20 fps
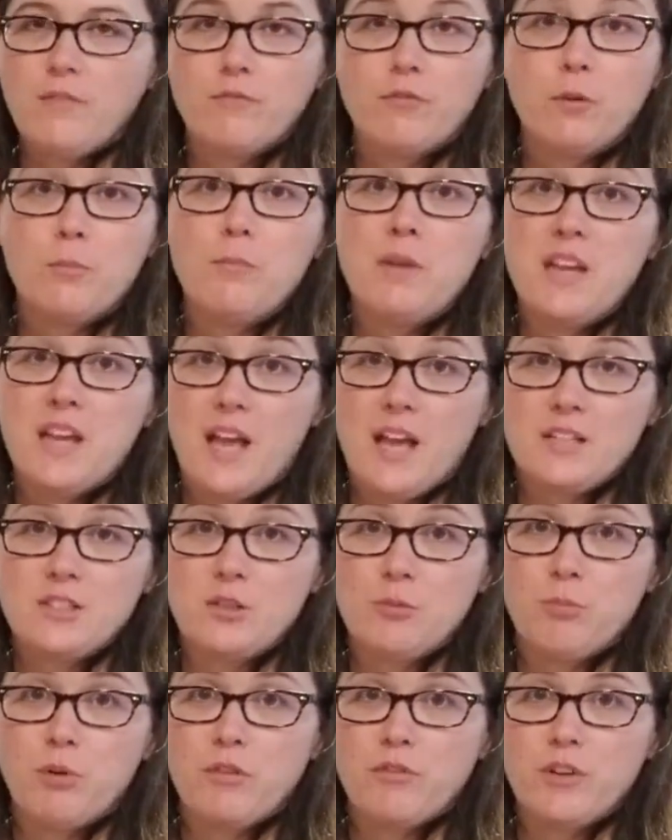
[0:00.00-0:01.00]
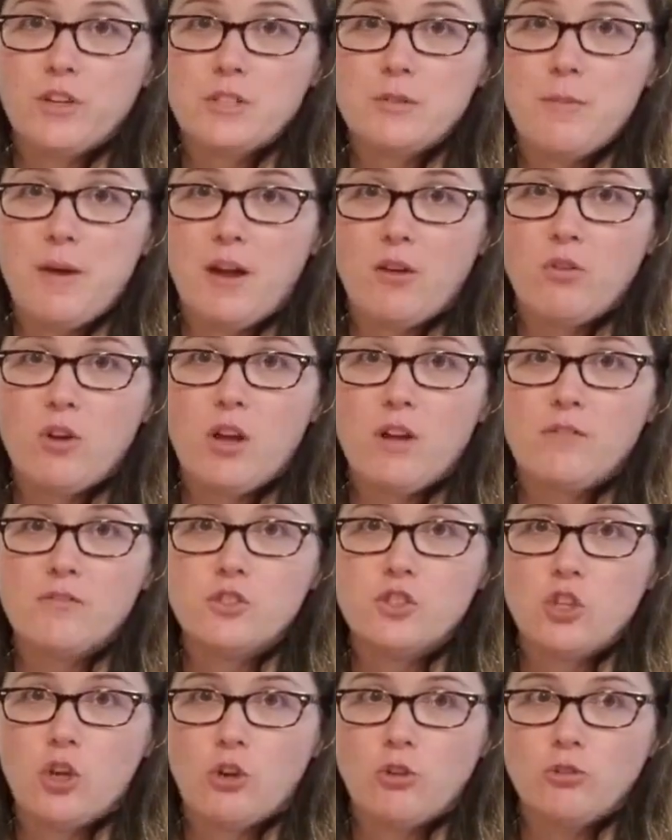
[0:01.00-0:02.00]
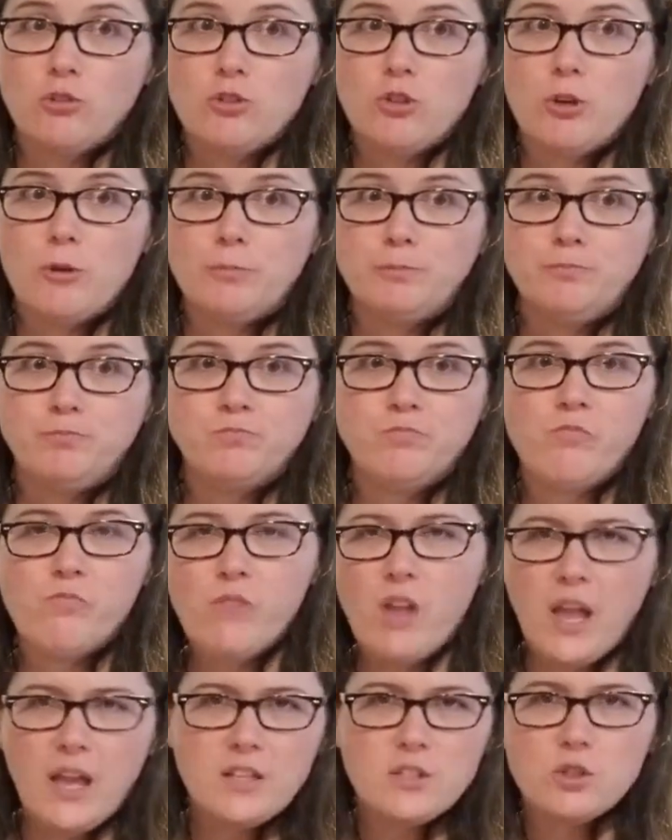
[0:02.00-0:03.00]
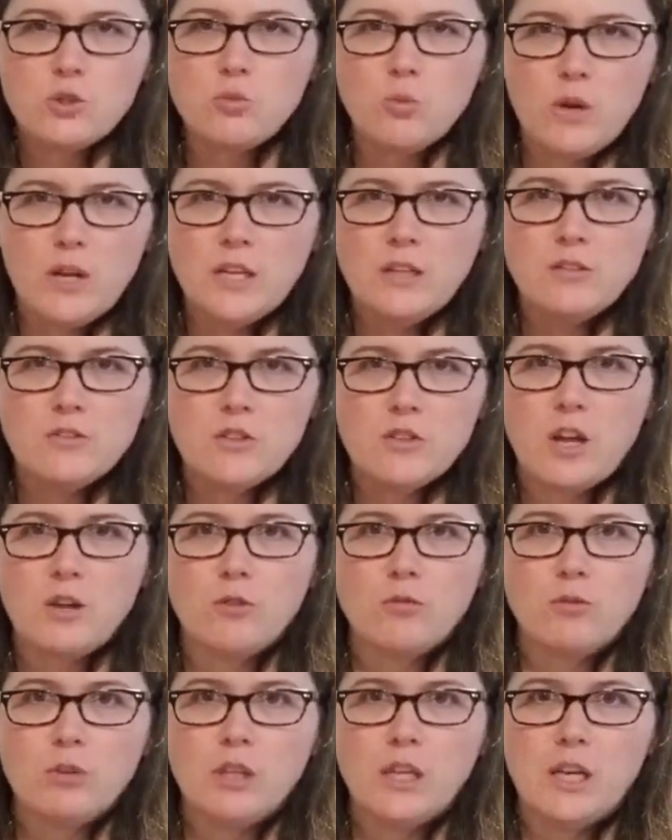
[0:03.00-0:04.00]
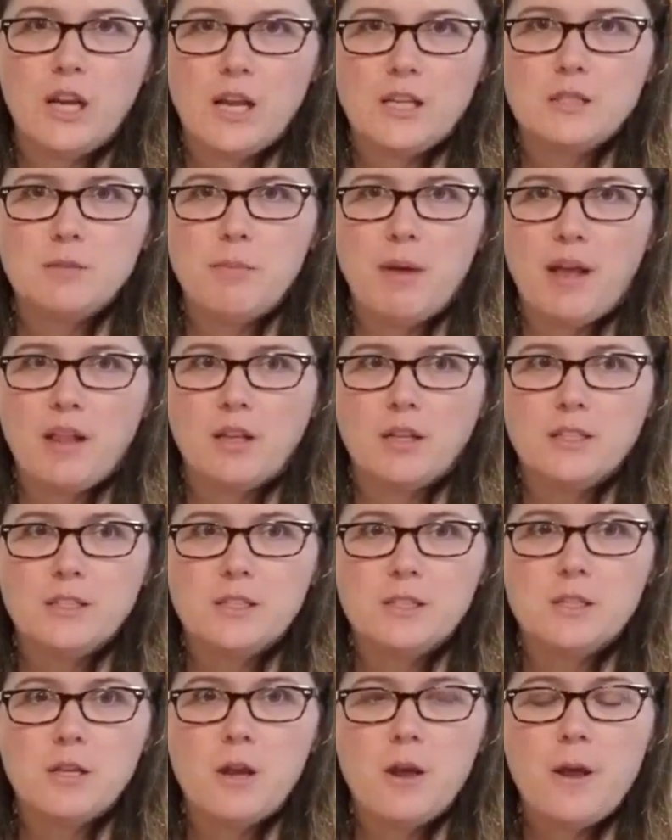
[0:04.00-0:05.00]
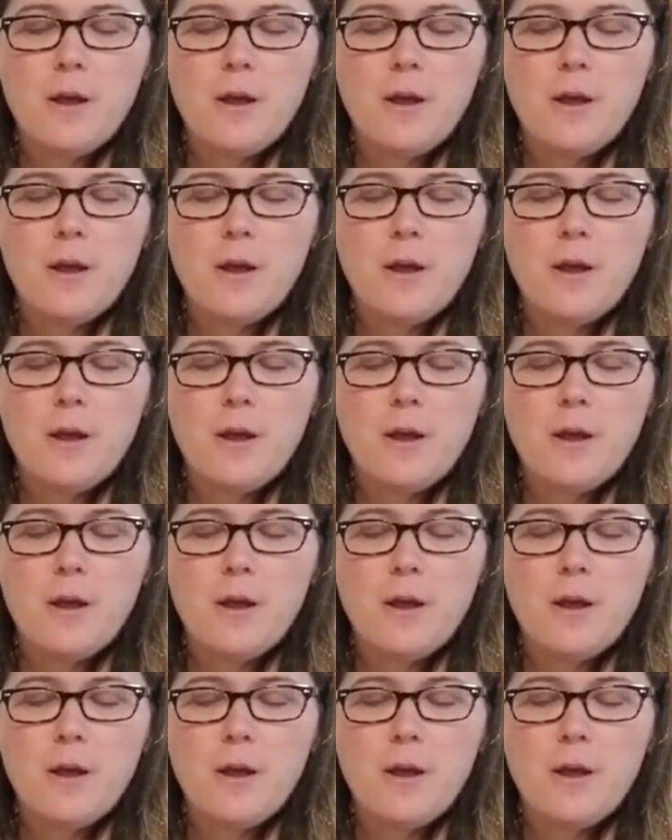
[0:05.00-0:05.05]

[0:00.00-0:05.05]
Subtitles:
For me, it has a perfect amount of salt and sweet. It's got a really nice balance.